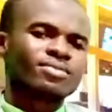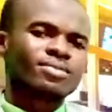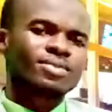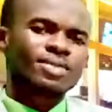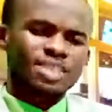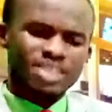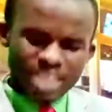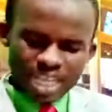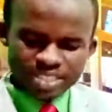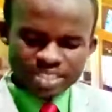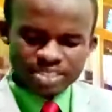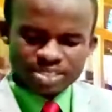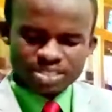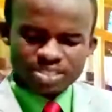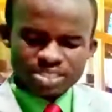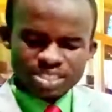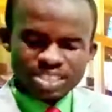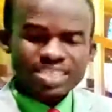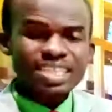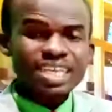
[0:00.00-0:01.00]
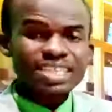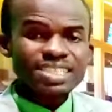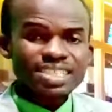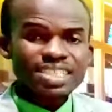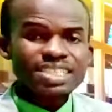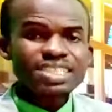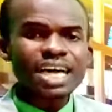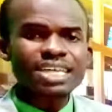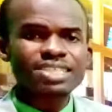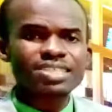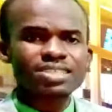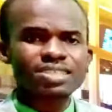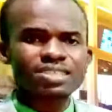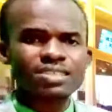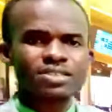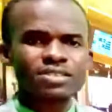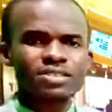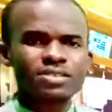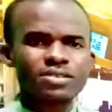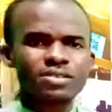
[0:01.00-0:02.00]
Yes, Jesus did that.
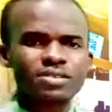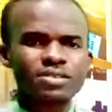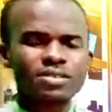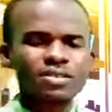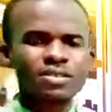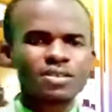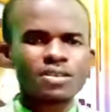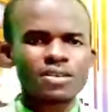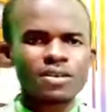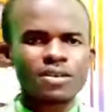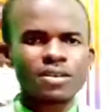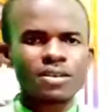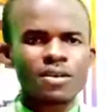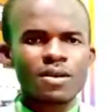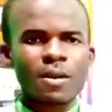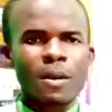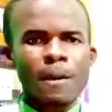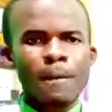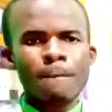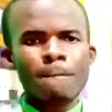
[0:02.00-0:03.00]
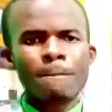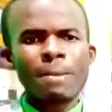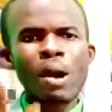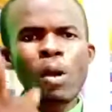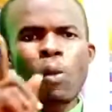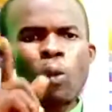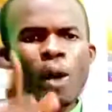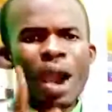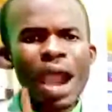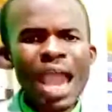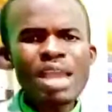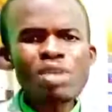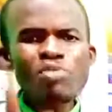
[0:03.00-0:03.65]
But why